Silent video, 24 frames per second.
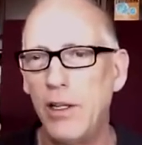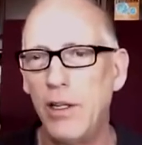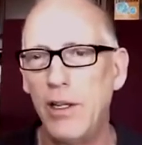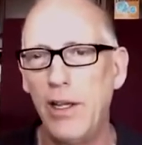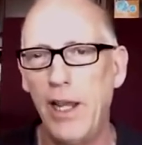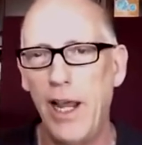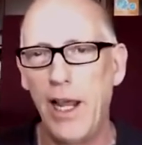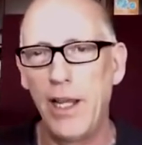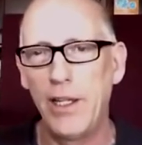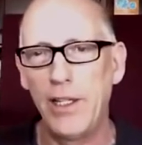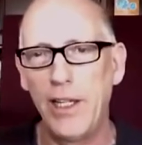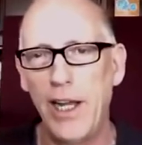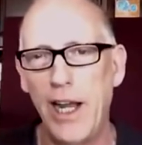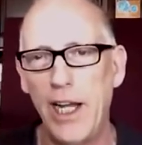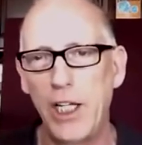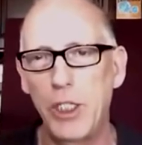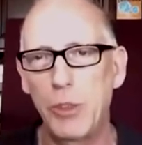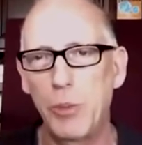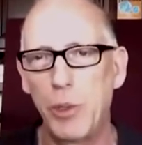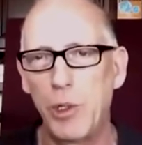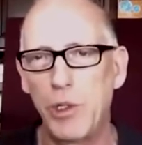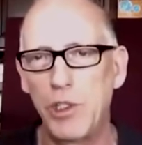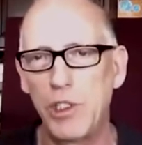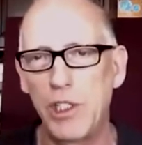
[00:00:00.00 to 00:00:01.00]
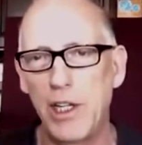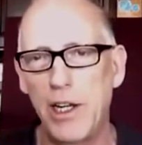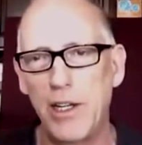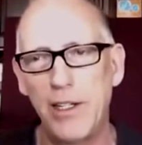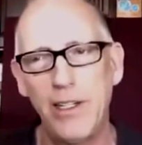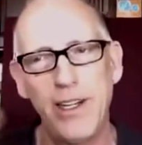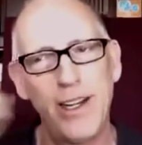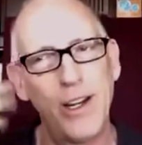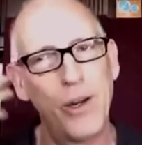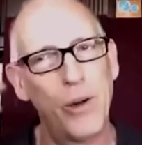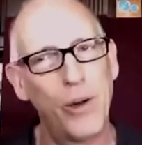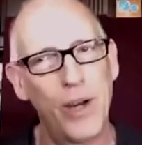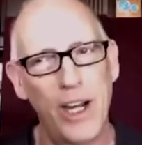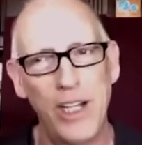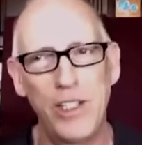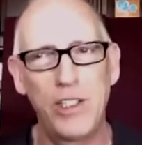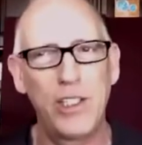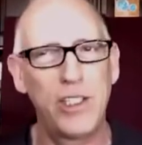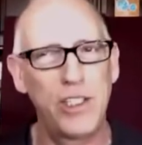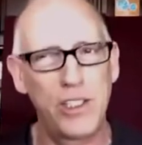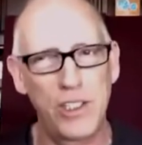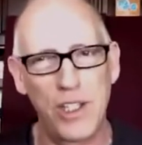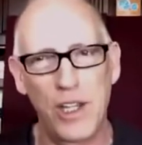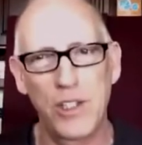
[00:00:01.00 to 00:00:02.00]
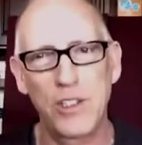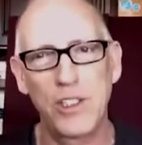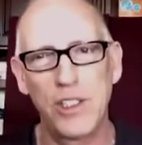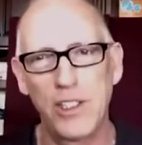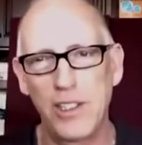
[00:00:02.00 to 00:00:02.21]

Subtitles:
and the experts said, ISIS doesn't